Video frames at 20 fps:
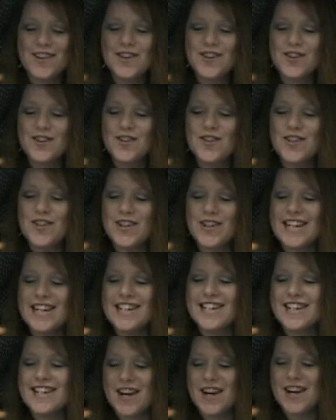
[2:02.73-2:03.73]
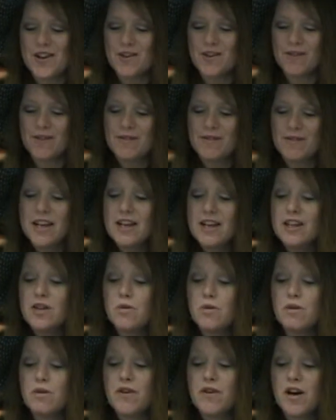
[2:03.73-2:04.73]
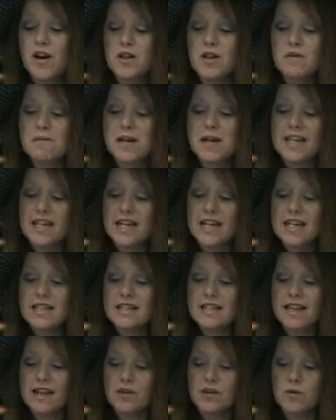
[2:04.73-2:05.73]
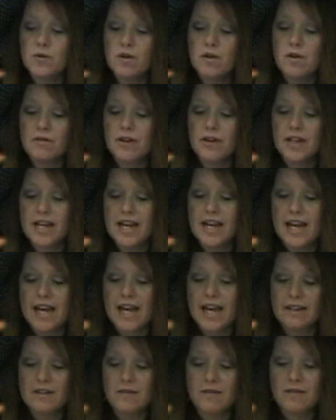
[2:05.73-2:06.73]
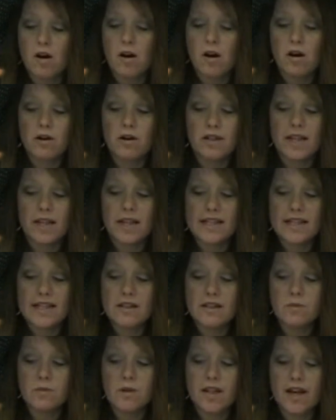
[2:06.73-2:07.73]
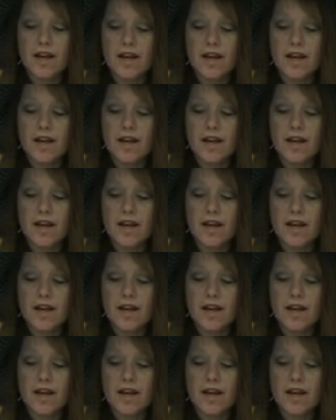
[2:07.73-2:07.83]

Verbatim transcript: the news you need to know. You will follow Monday's schedule for Connect. All classes will